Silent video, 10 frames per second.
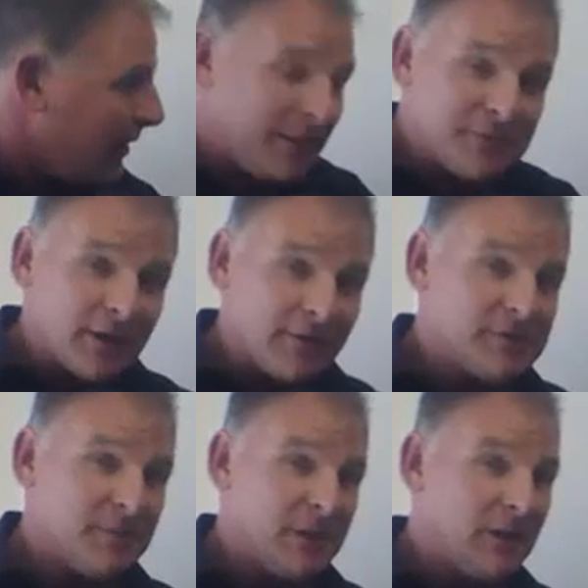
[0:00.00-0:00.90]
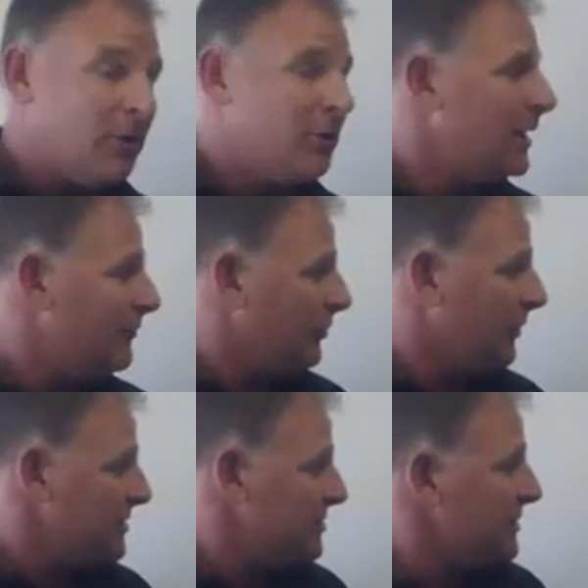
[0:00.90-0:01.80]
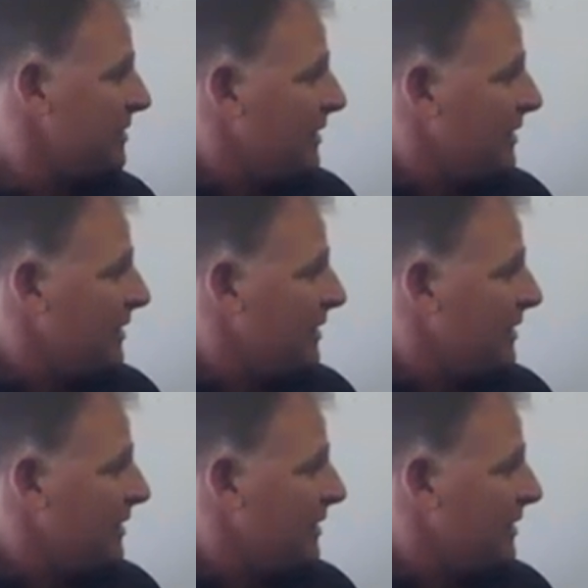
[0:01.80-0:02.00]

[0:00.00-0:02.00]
And I'm talking for some of the lower level races.